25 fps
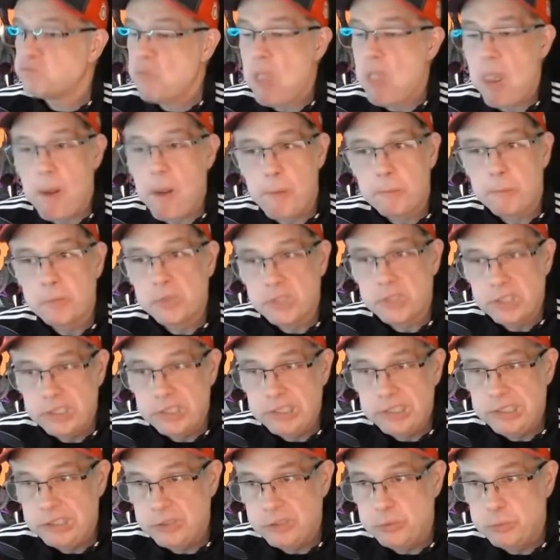I'm going to
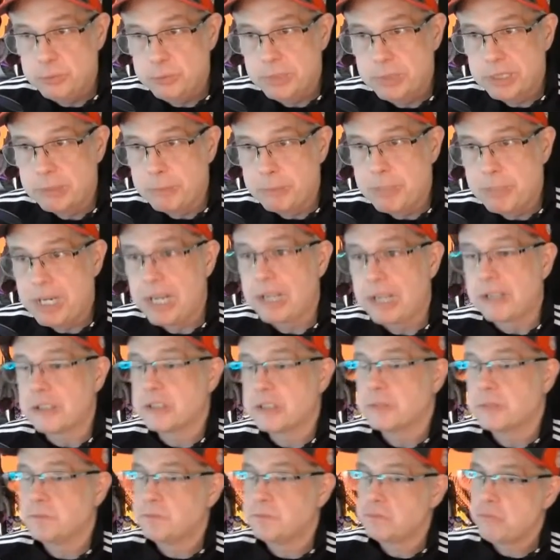eat two Big Macs
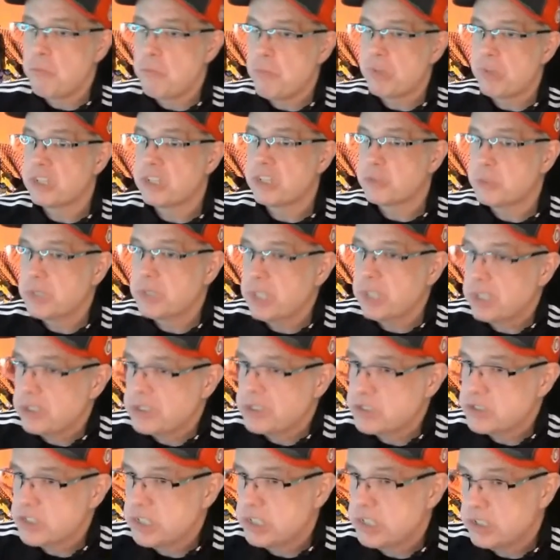because we got our
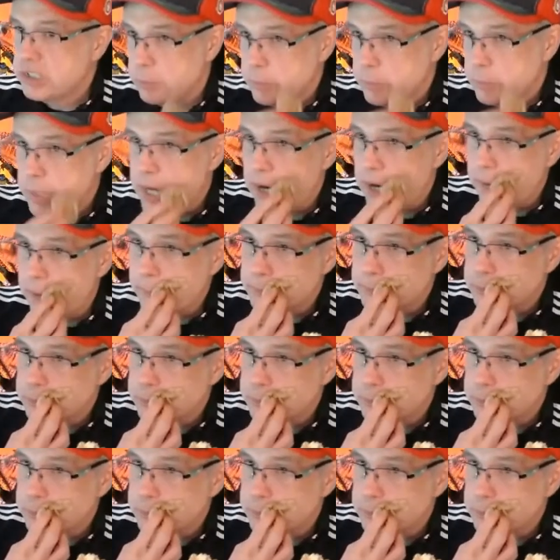channel back.